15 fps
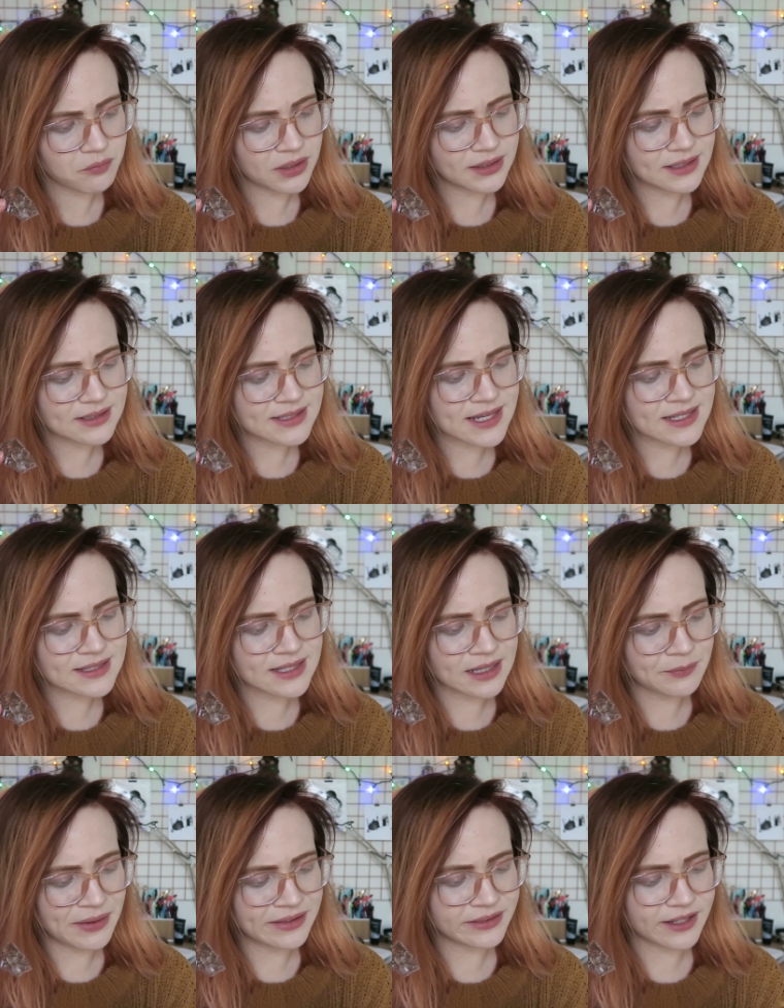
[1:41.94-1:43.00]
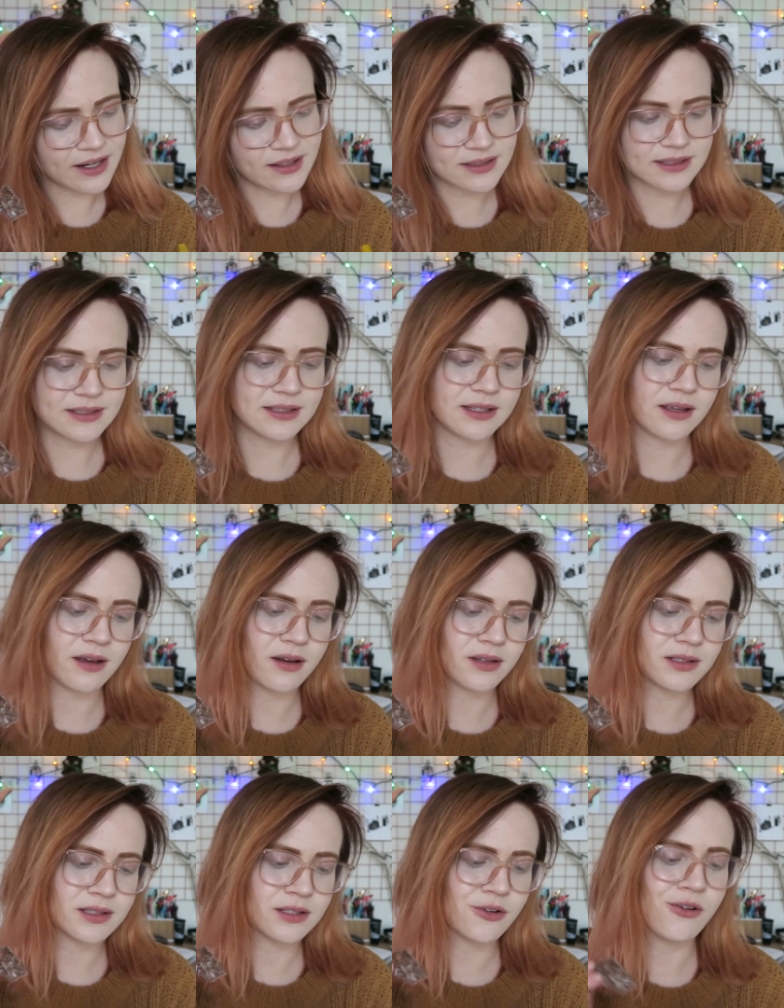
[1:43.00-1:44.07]
but it says almendras.
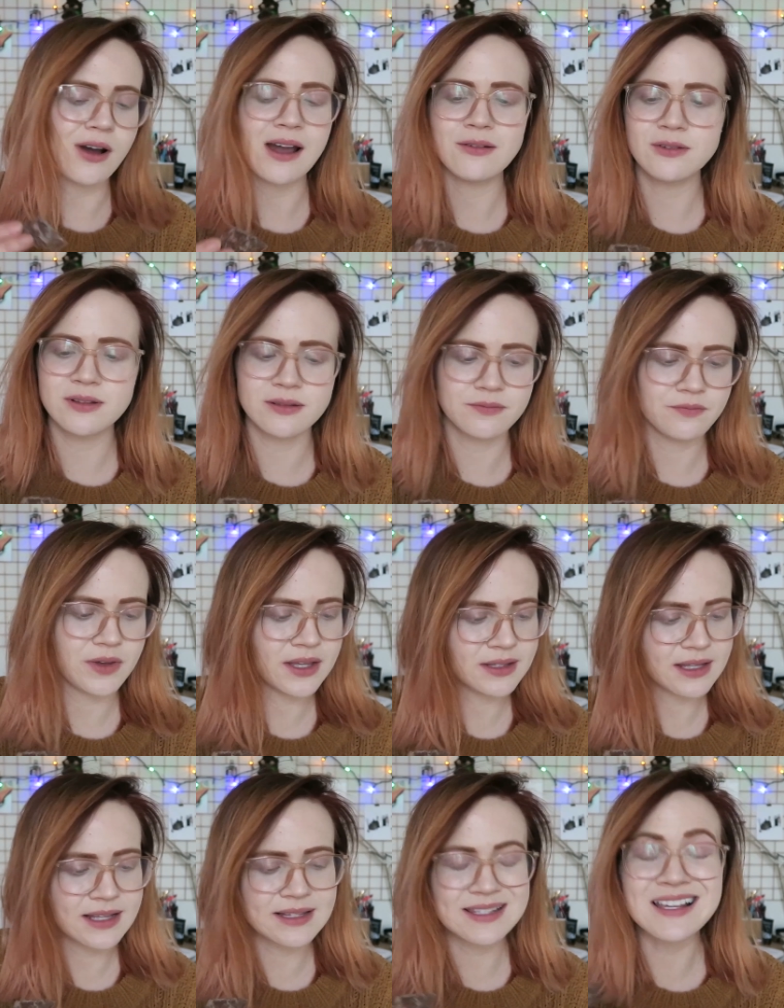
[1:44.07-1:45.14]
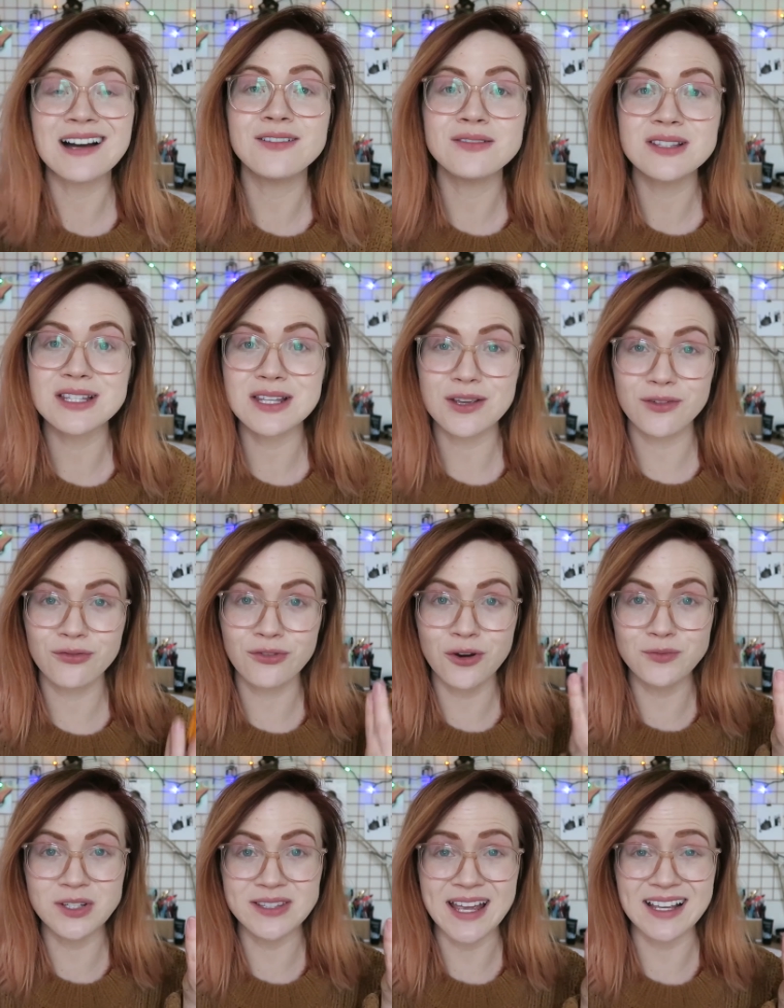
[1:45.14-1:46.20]
So it sounds,
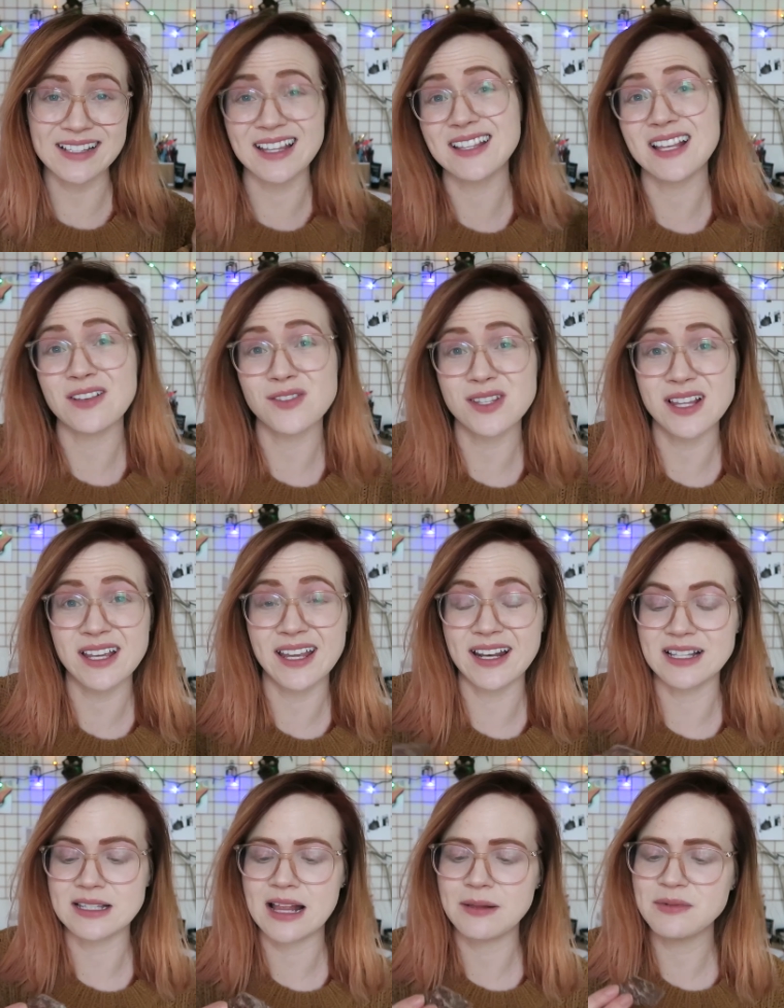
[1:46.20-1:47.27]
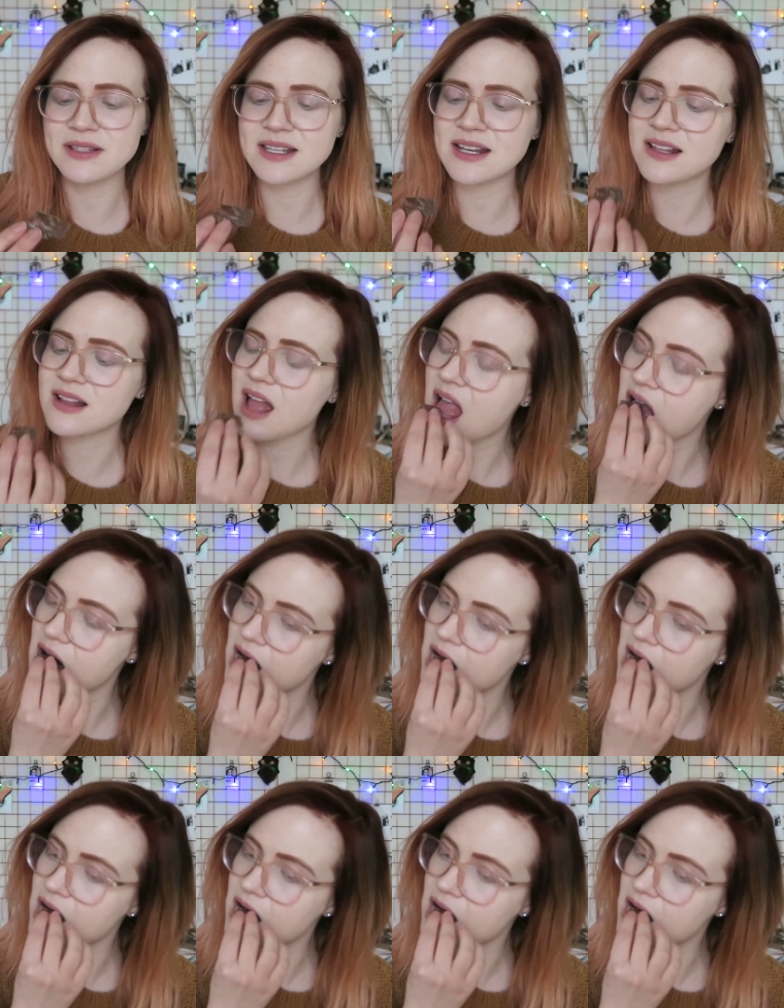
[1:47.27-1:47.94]
from the text, it sounds like it has almonds in it.